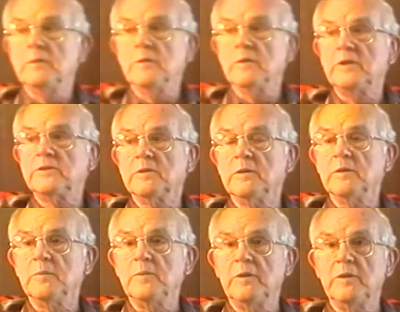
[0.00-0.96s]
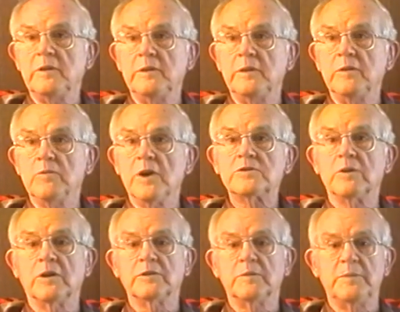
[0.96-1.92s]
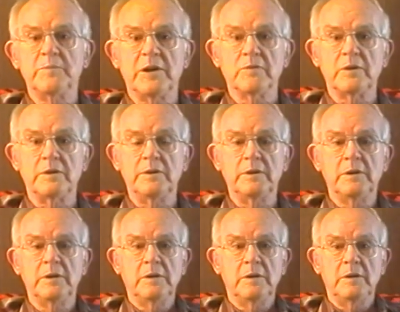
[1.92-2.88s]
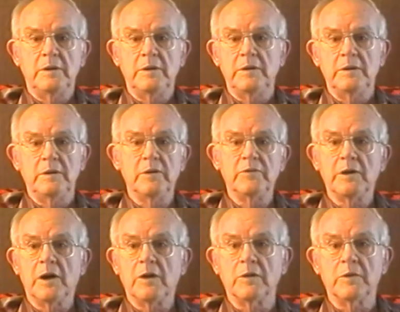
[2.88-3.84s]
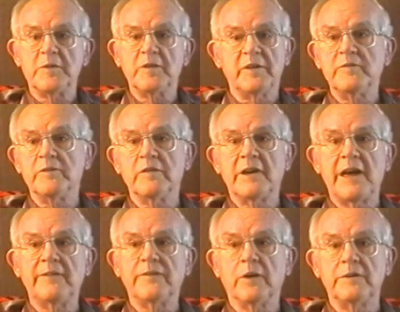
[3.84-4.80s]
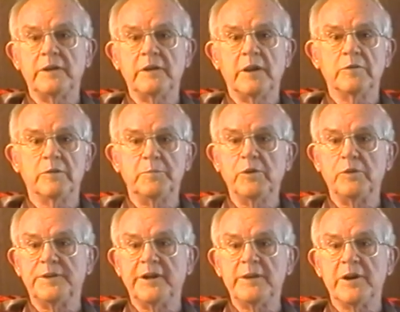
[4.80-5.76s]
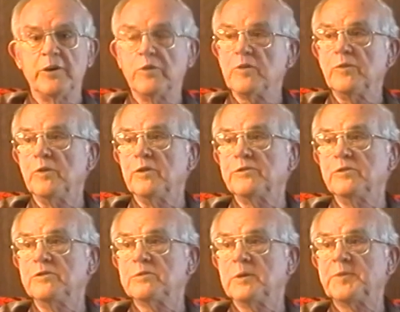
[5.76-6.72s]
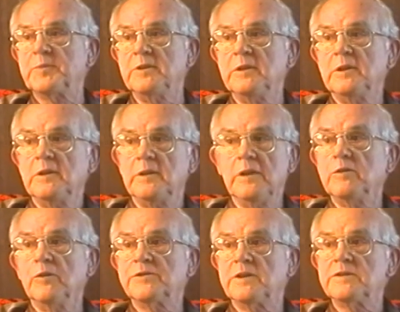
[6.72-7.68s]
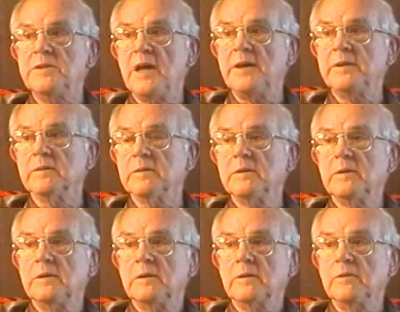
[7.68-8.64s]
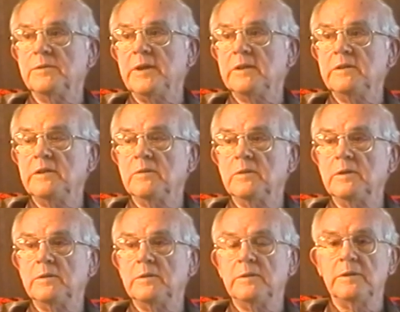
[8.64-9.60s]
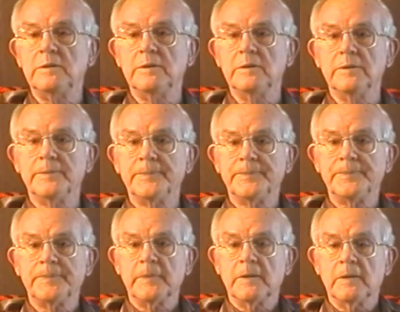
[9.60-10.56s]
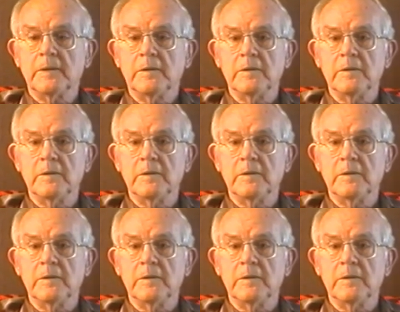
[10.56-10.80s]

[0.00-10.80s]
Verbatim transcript: about every too, or at least uh, in the rush hours, it might run every hour, even every half hour. And later on in the middle of the day, I only run one or two trips, but it goes to Cincinnati or goes to Dayton, either one. And